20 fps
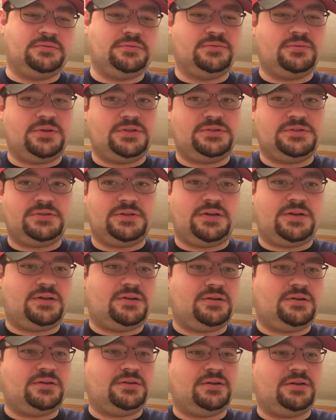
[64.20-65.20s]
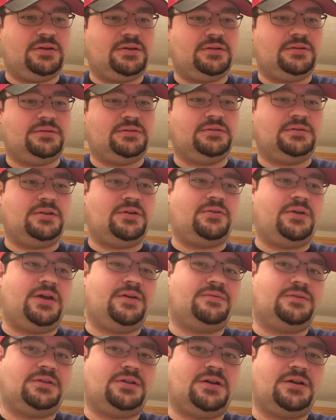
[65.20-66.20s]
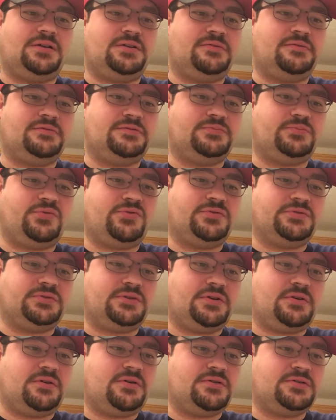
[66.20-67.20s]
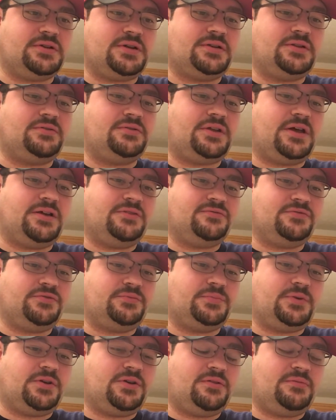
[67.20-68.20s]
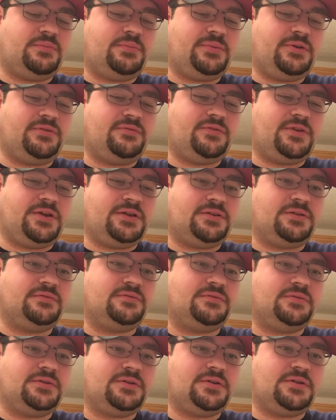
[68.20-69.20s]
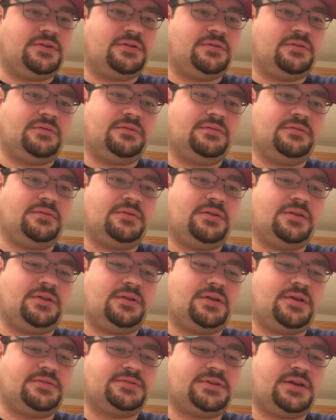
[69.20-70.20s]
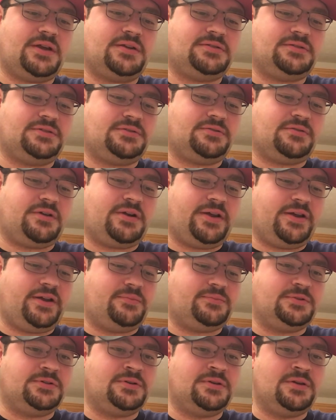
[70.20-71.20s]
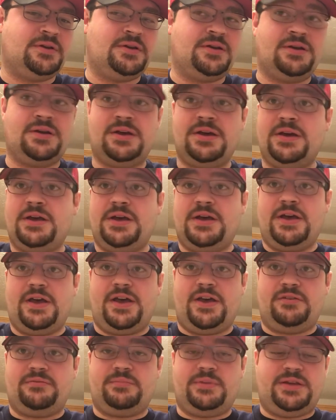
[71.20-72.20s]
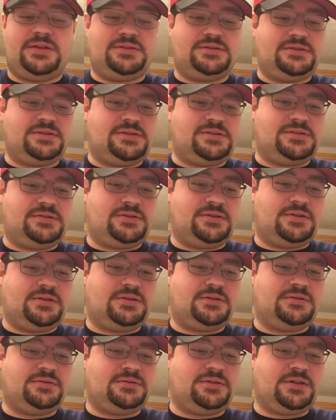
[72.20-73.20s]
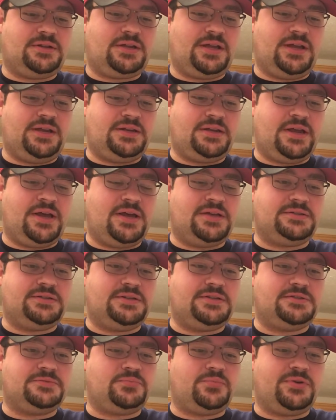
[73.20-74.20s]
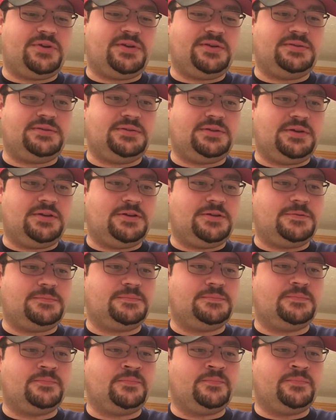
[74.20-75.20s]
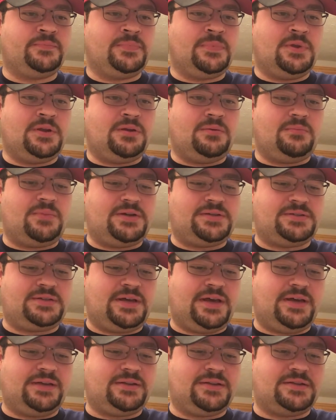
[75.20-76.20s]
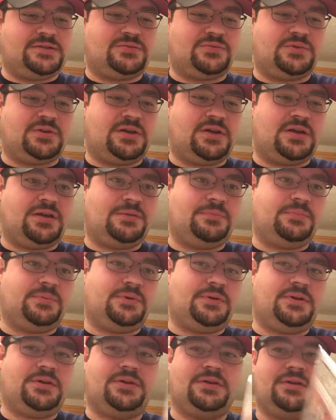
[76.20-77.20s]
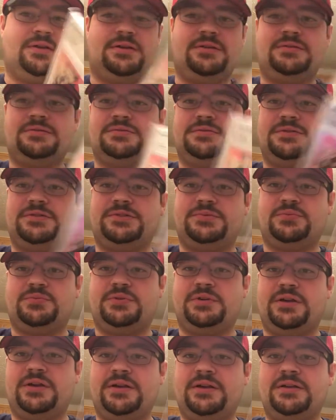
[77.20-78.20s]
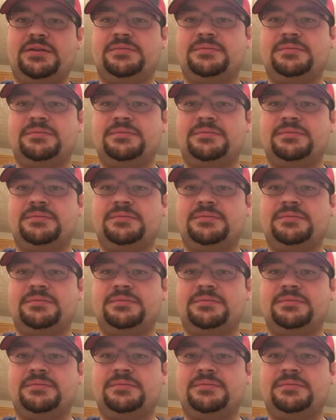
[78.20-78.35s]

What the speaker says: which I don't have a lot of sports cards. I do like football. I'm a big fan of the Los Angeles Rams. Have been since the late 90s, but I snagged this one up. Just really